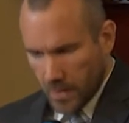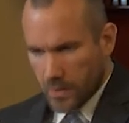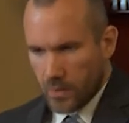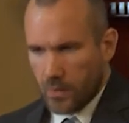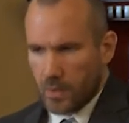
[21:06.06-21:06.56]

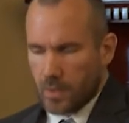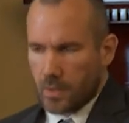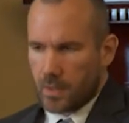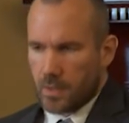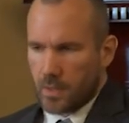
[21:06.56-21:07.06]
So
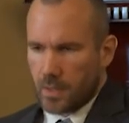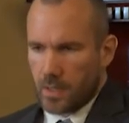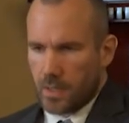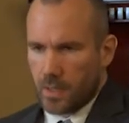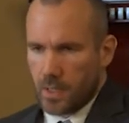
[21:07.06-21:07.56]

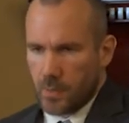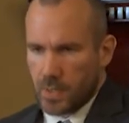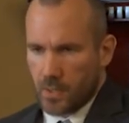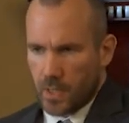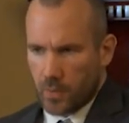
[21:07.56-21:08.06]
in the
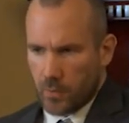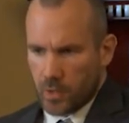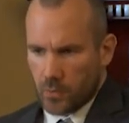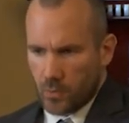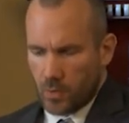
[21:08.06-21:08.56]
Masonic
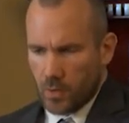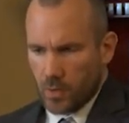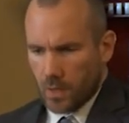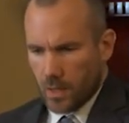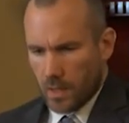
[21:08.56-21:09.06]
ritual,
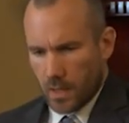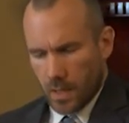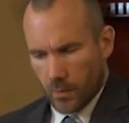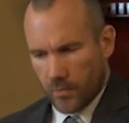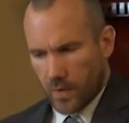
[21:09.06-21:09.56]

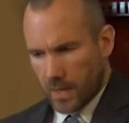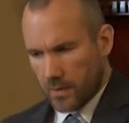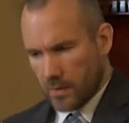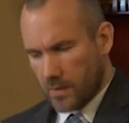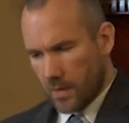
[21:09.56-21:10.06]
we
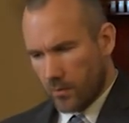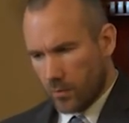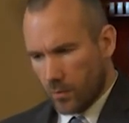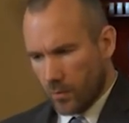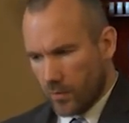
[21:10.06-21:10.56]
find
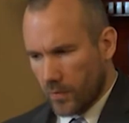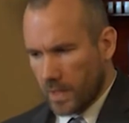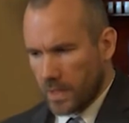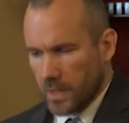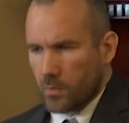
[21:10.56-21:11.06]
several
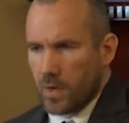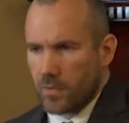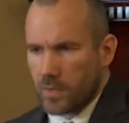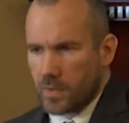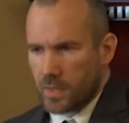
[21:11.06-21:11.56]
fleeting
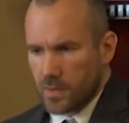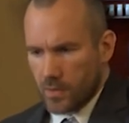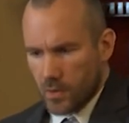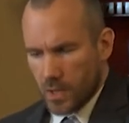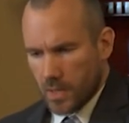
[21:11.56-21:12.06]
references
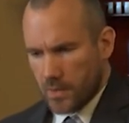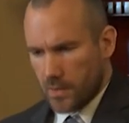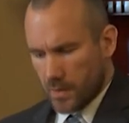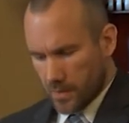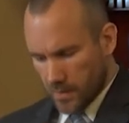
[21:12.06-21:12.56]
to
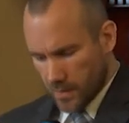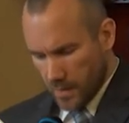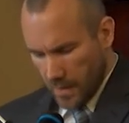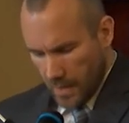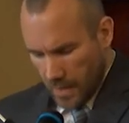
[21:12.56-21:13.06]
justice.
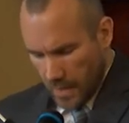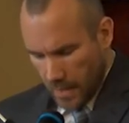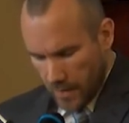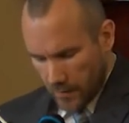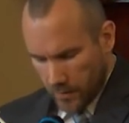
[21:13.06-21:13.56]

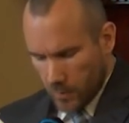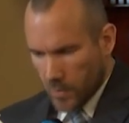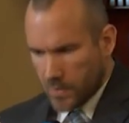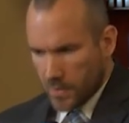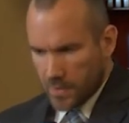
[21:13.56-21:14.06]
The
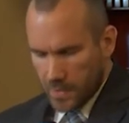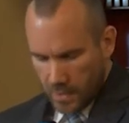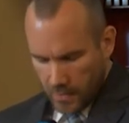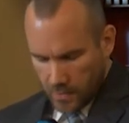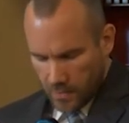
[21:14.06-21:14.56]
most
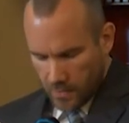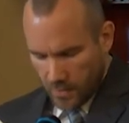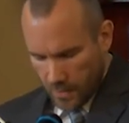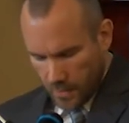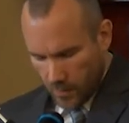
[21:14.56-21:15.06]
succinct
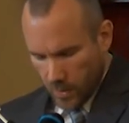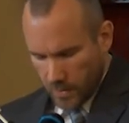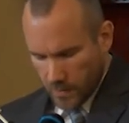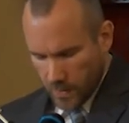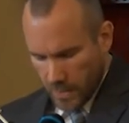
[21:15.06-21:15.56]
one
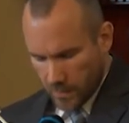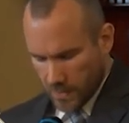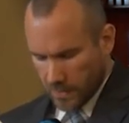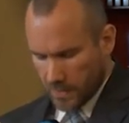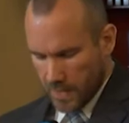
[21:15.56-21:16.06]
is perhaps
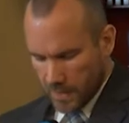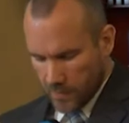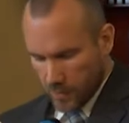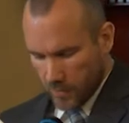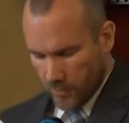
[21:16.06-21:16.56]
in the textbook of